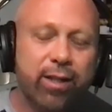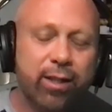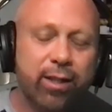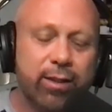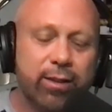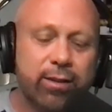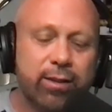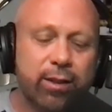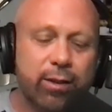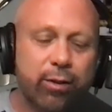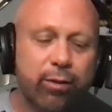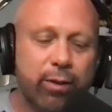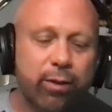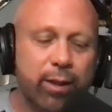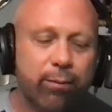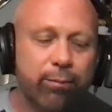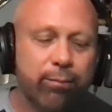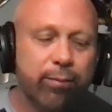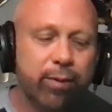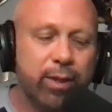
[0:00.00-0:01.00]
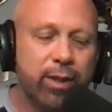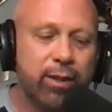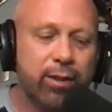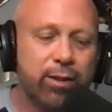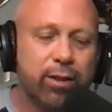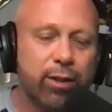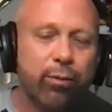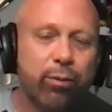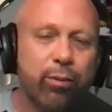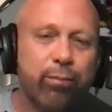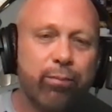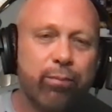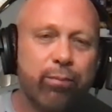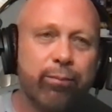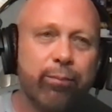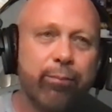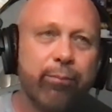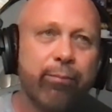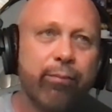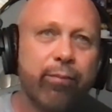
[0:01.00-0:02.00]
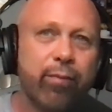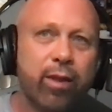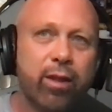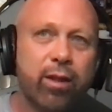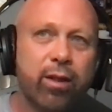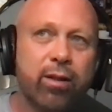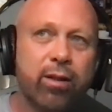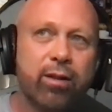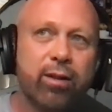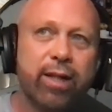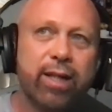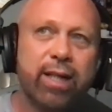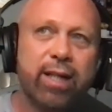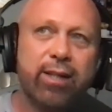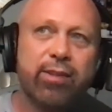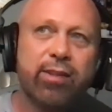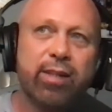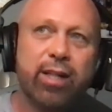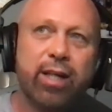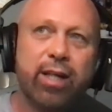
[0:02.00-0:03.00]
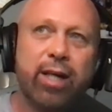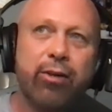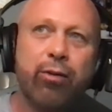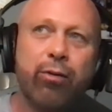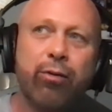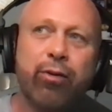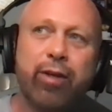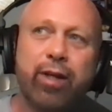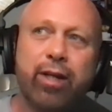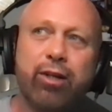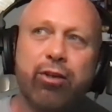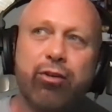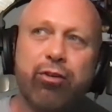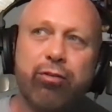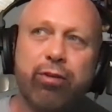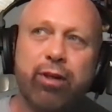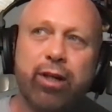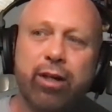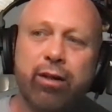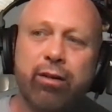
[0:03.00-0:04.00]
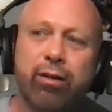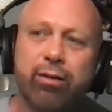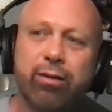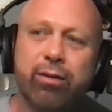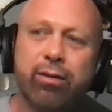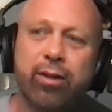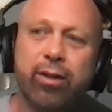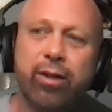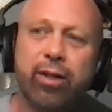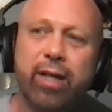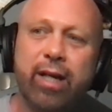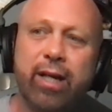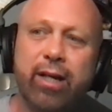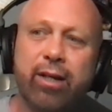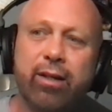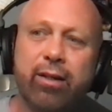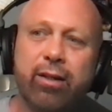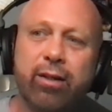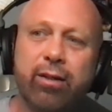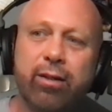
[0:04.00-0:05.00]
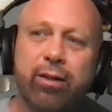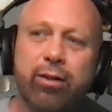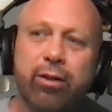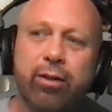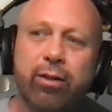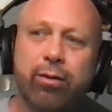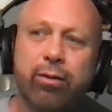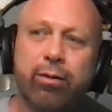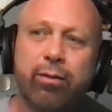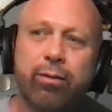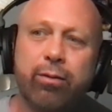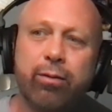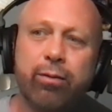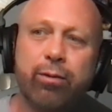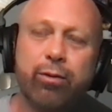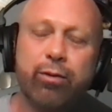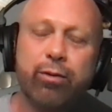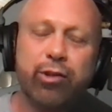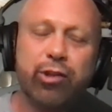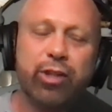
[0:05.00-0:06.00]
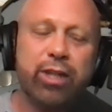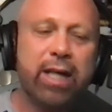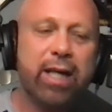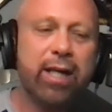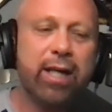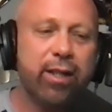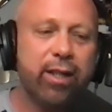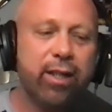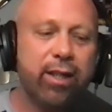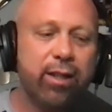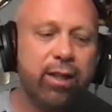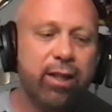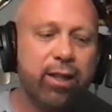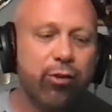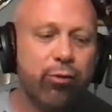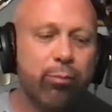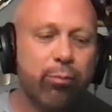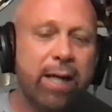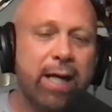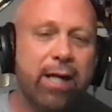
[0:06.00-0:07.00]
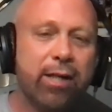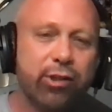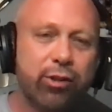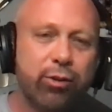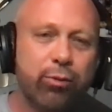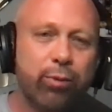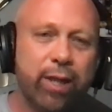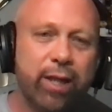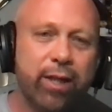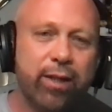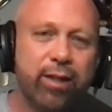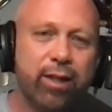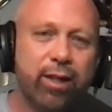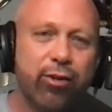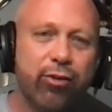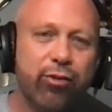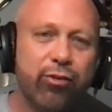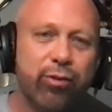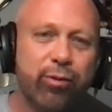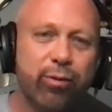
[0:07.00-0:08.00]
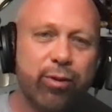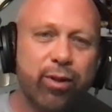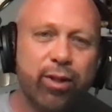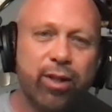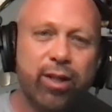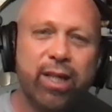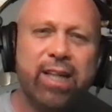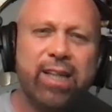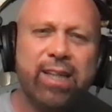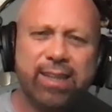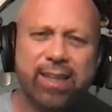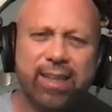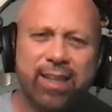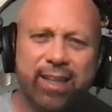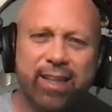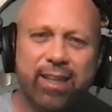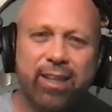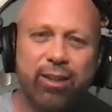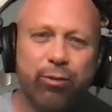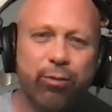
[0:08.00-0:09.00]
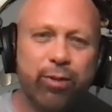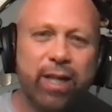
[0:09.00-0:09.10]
And so, um, and so, like I said, I don't think it's fair that Christianity gets bashed the way it does easily mm-hmm.